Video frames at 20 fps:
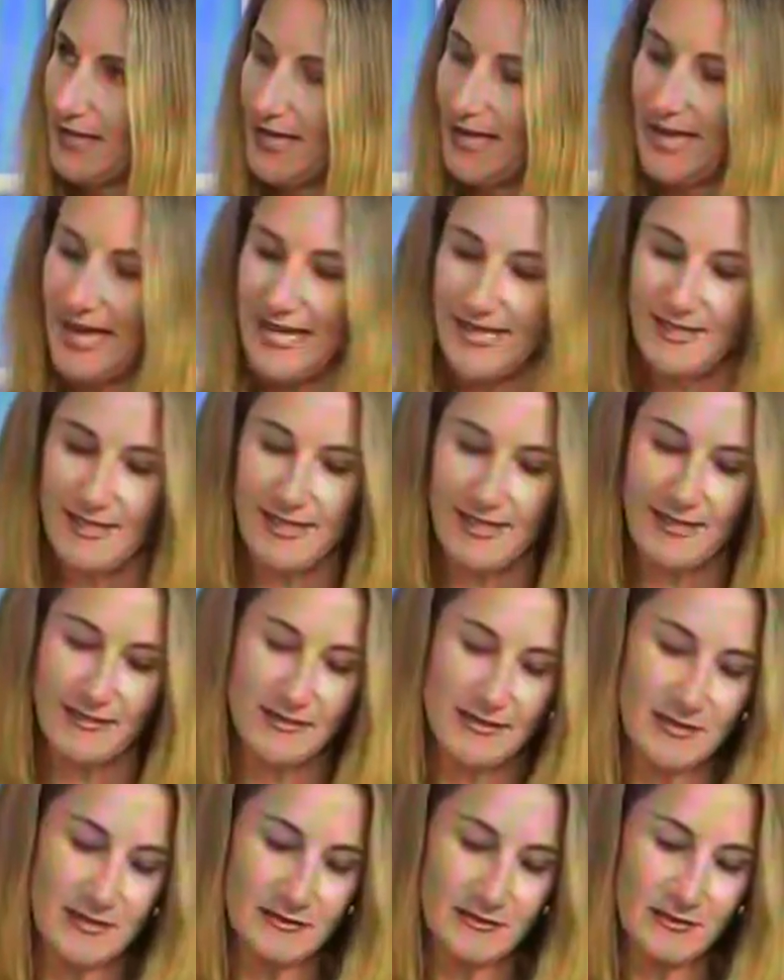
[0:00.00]

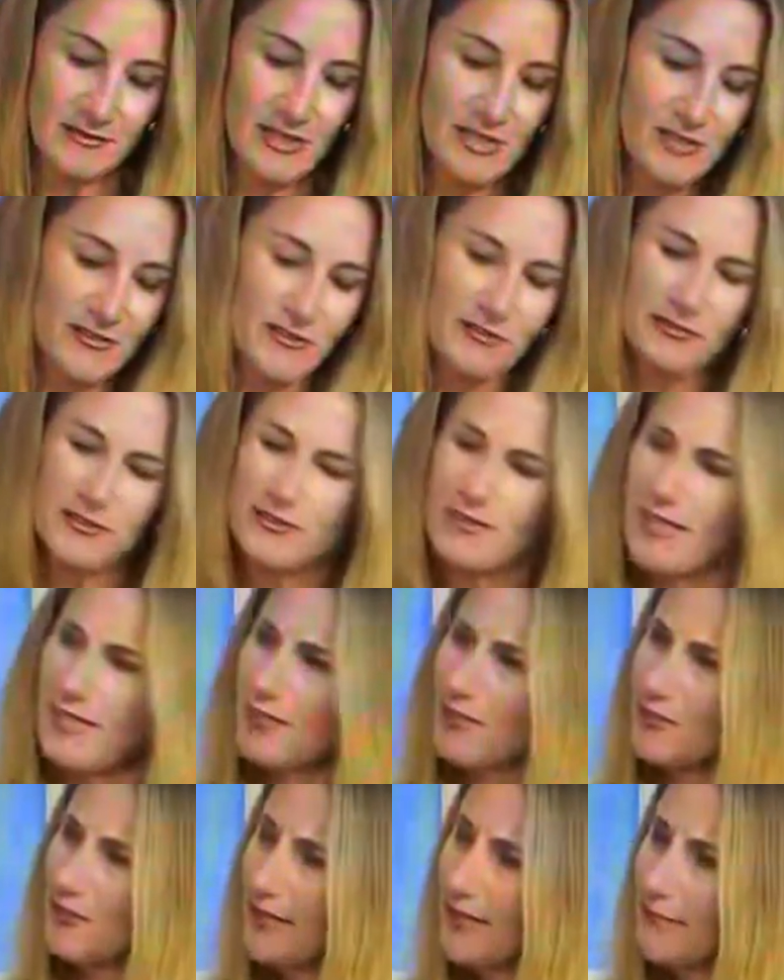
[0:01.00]
And restaurant food tastes
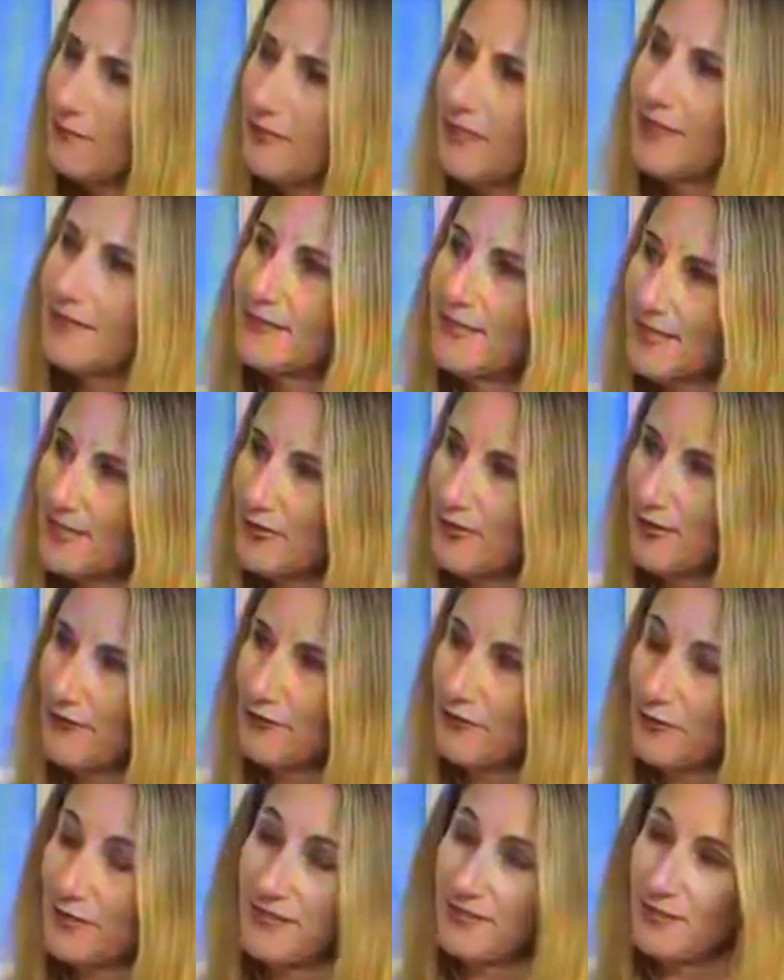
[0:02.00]
great, but it tastes great
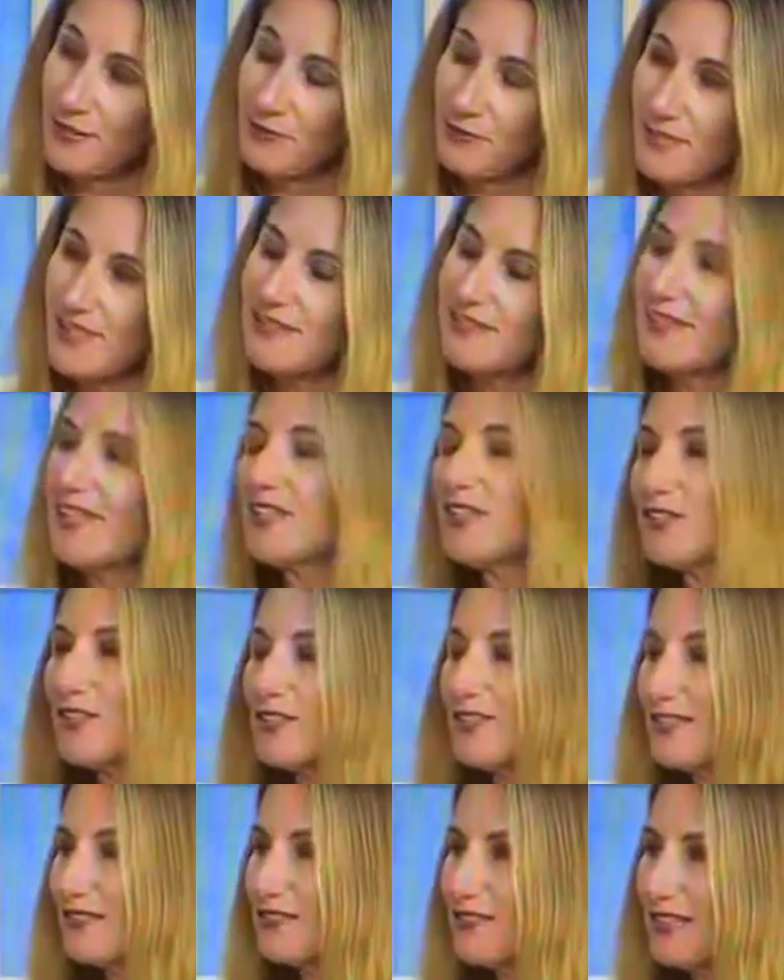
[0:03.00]
for a reason. They cook
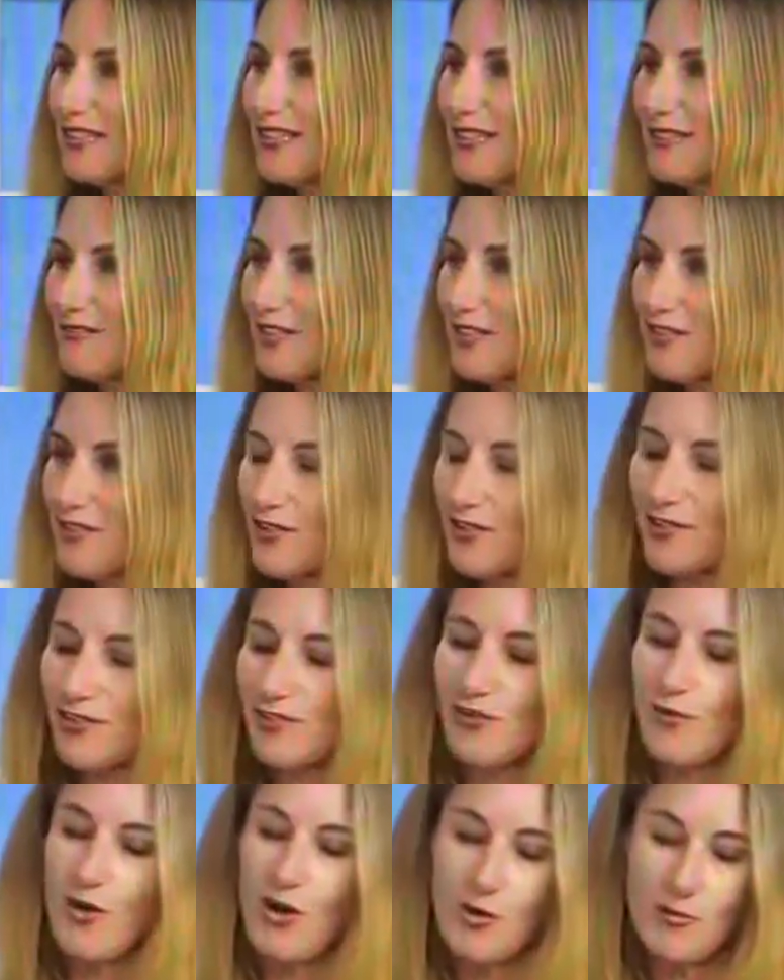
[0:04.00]
differently in restaurants. So
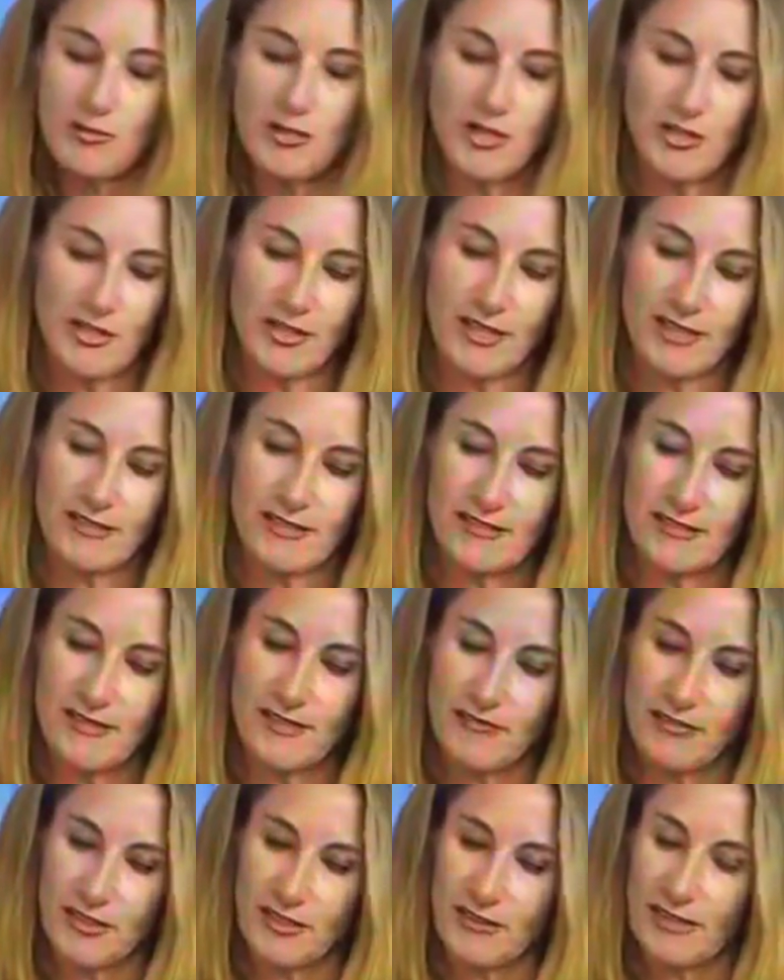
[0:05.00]
home cooking is
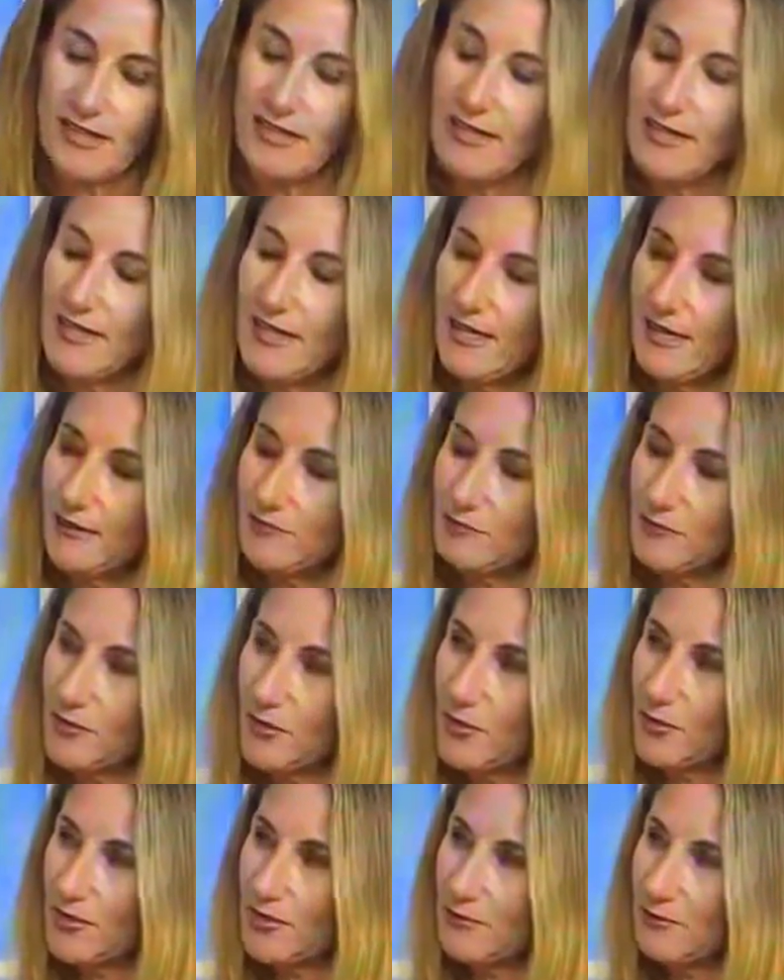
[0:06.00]
definitely
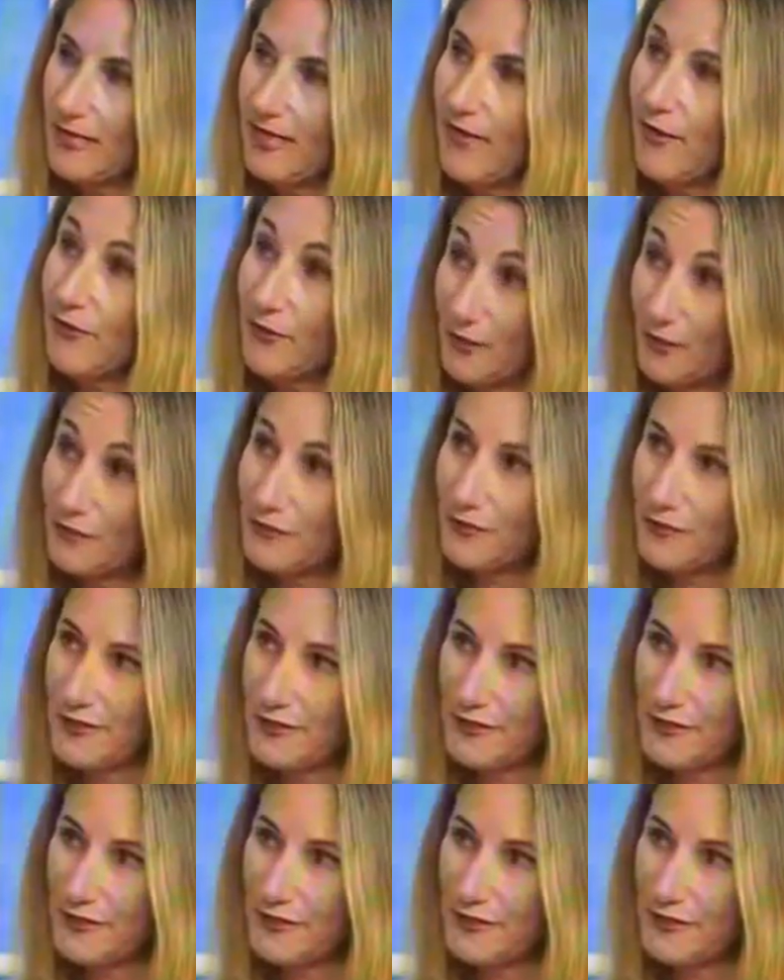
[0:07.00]
going to be healthier for you.